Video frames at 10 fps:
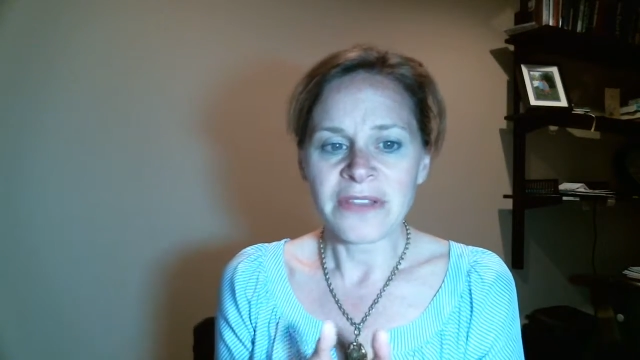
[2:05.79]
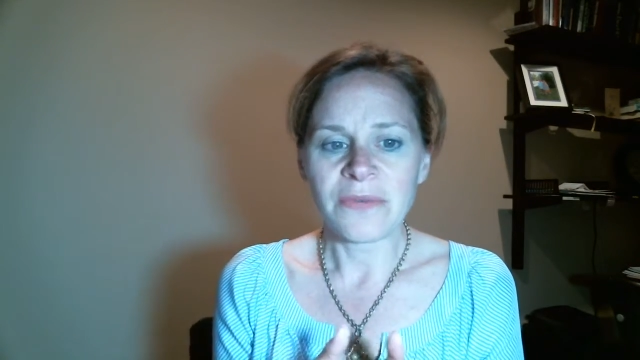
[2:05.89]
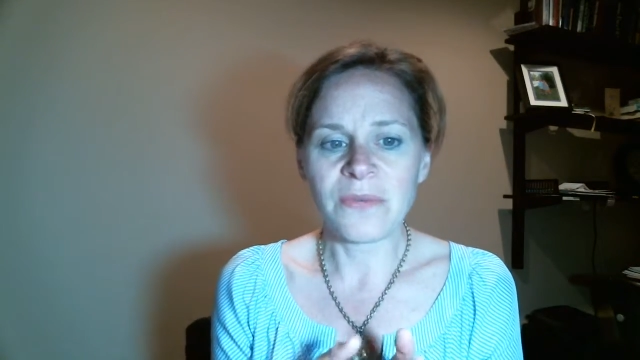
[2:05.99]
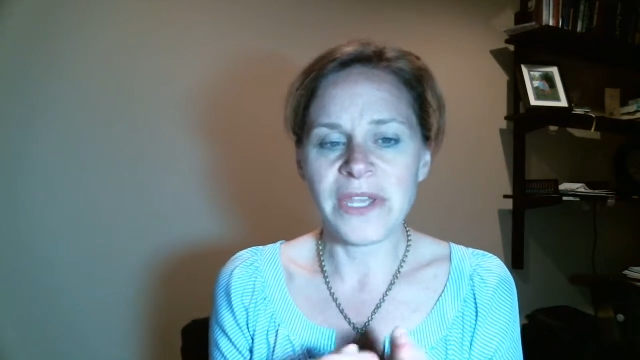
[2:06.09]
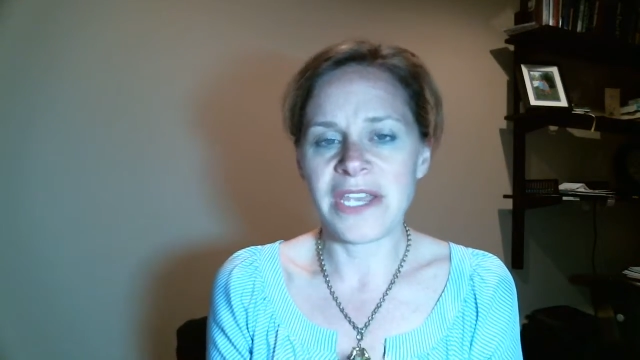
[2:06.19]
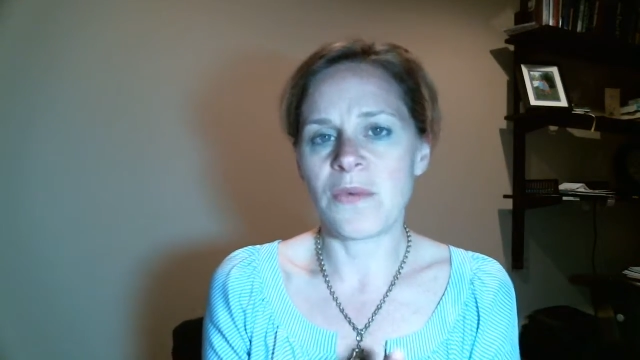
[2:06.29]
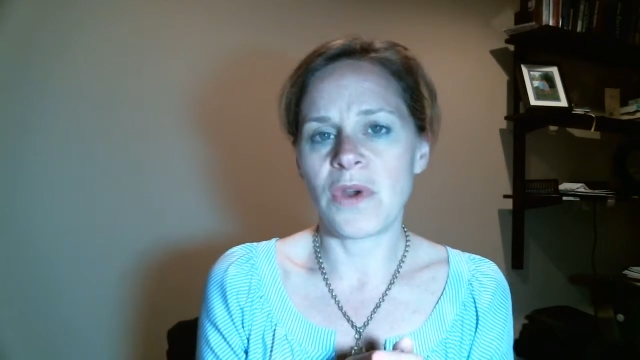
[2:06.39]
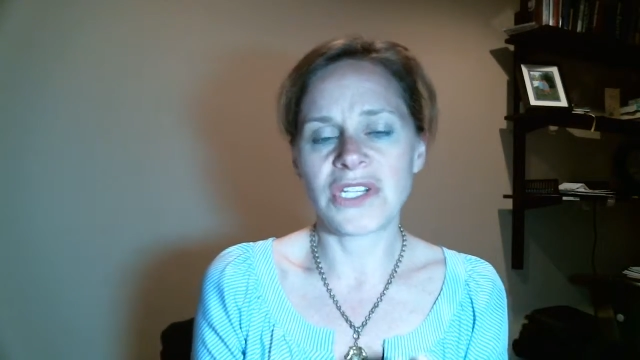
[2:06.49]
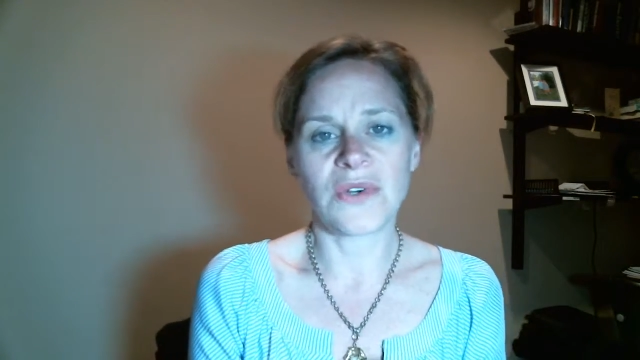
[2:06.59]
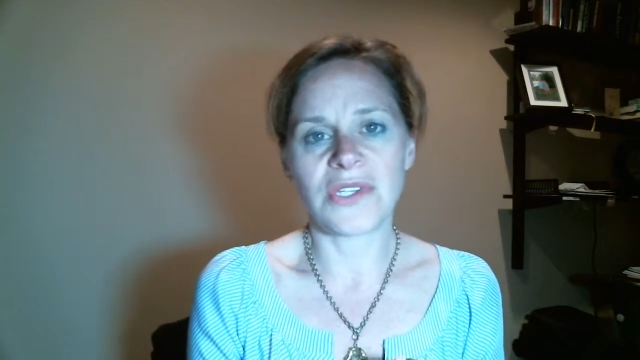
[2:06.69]
We can
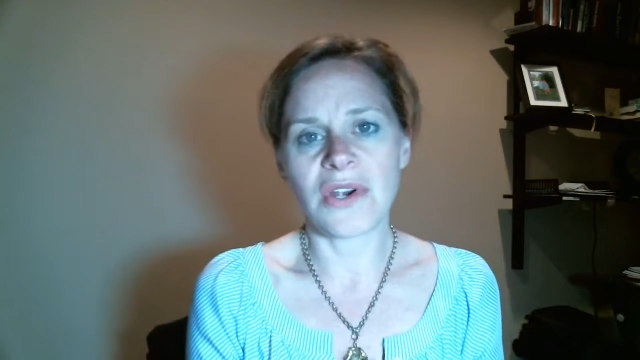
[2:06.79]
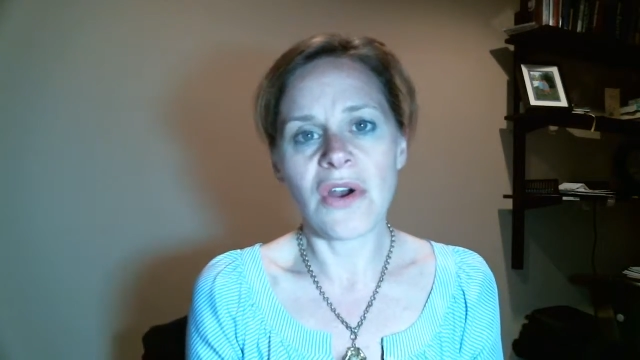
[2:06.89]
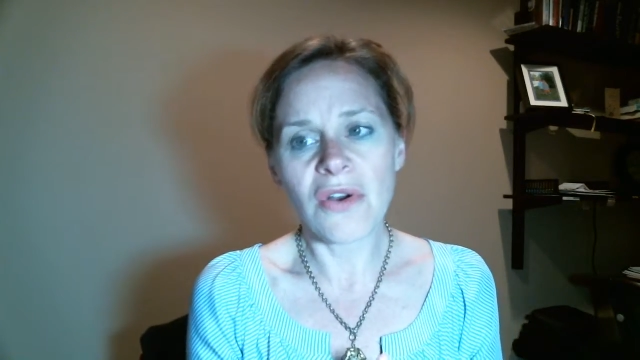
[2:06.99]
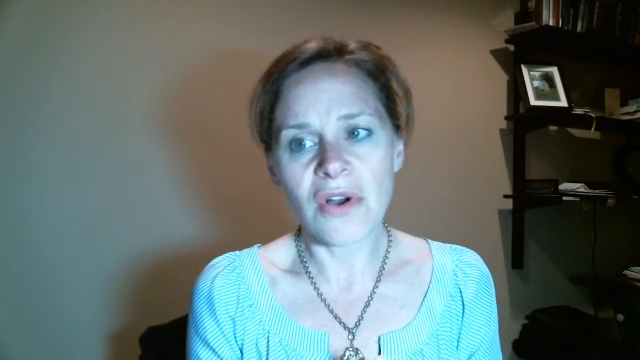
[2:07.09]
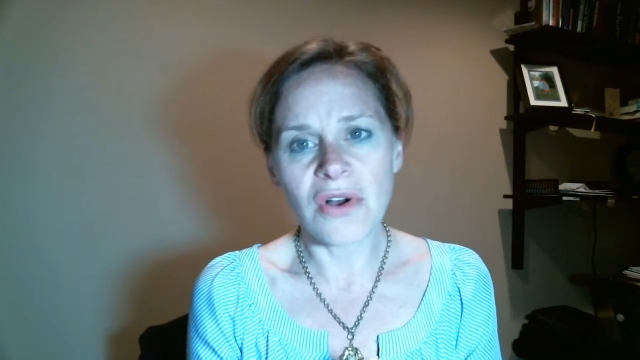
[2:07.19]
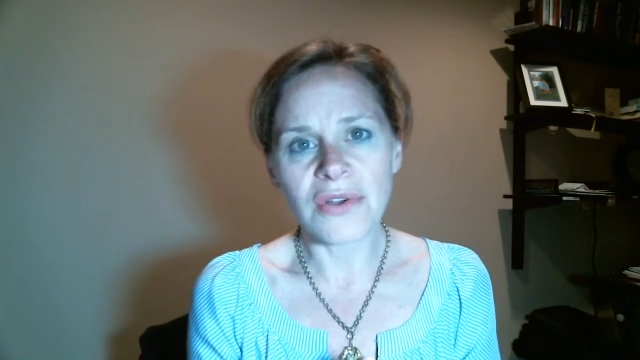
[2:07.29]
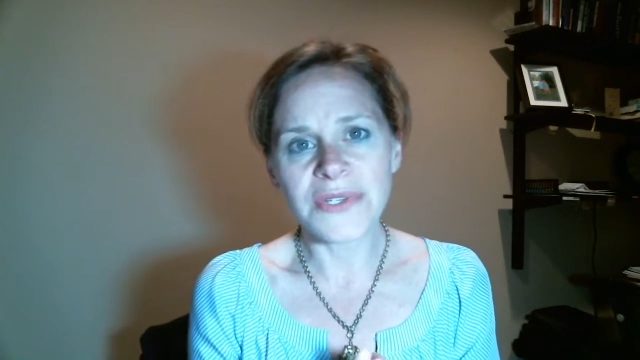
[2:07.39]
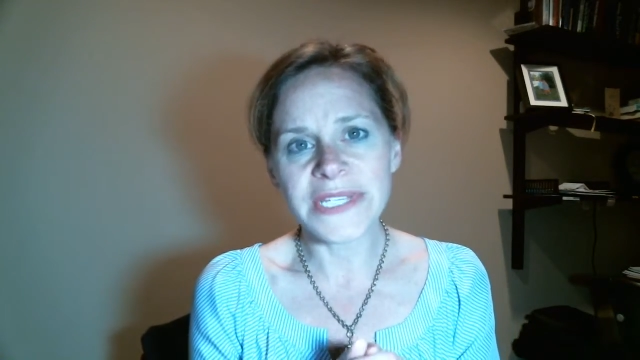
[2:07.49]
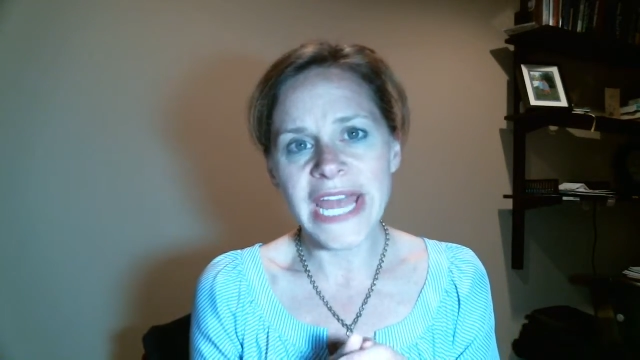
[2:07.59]
work towards our own goals